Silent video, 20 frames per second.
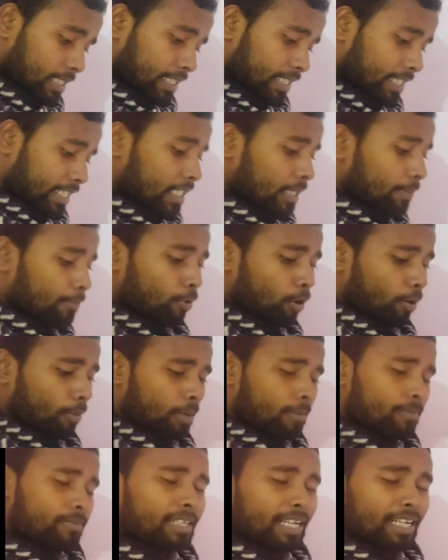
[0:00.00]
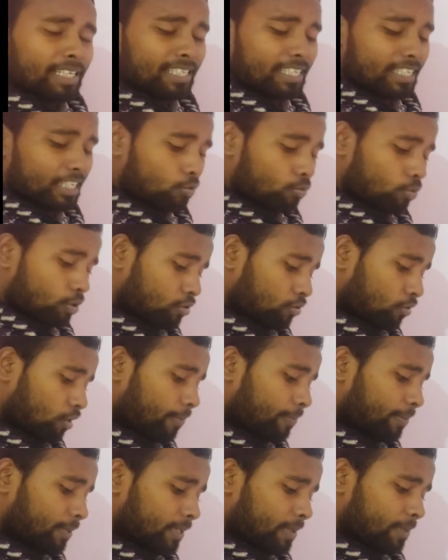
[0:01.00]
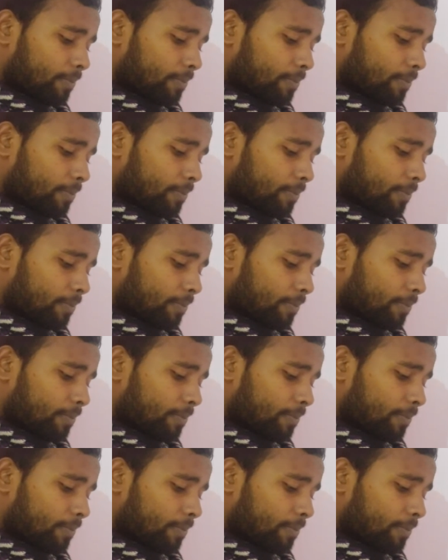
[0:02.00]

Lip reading: any problems as an equation of